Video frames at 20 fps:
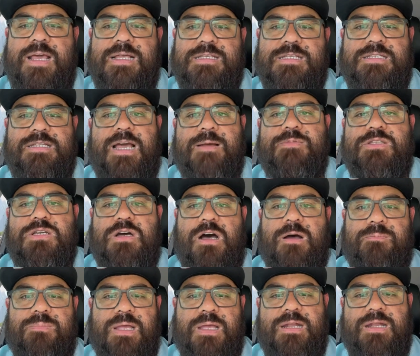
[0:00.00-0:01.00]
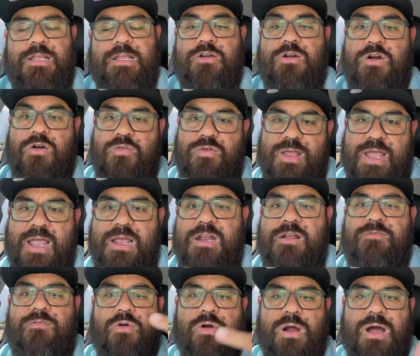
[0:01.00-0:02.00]
it's time to update either
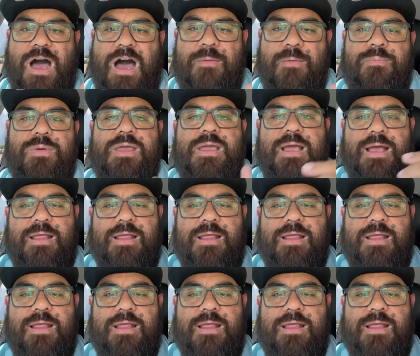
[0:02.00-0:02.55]
creative or copy,